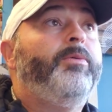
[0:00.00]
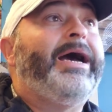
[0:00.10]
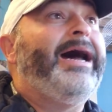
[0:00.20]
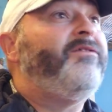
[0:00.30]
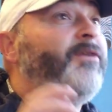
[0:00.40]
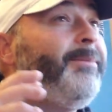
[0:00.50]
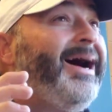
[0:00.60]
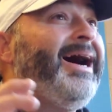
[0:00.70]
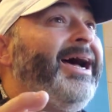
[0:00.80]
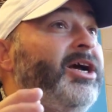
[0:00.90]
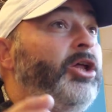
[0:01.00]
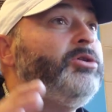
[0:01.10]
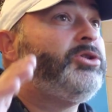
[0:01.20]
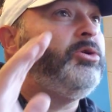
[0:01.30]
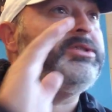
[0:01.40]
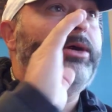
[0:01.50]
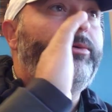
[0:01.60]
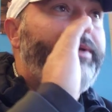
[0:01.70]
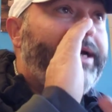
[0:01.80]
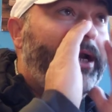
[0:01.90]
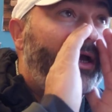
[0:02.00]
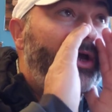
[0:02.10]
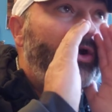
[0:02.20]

kind of from behind closed doors, they would be kind of